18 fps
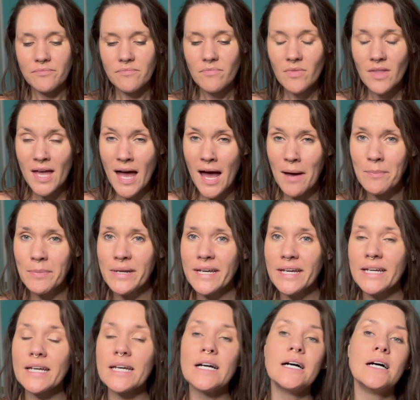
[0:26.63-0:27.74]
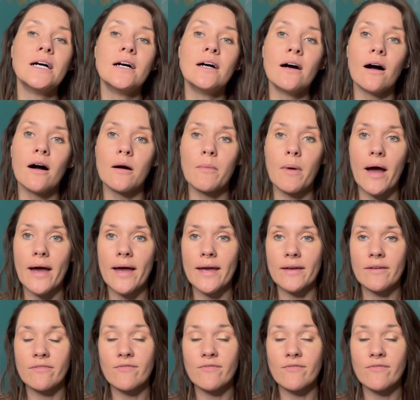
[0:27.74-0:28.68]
happening. I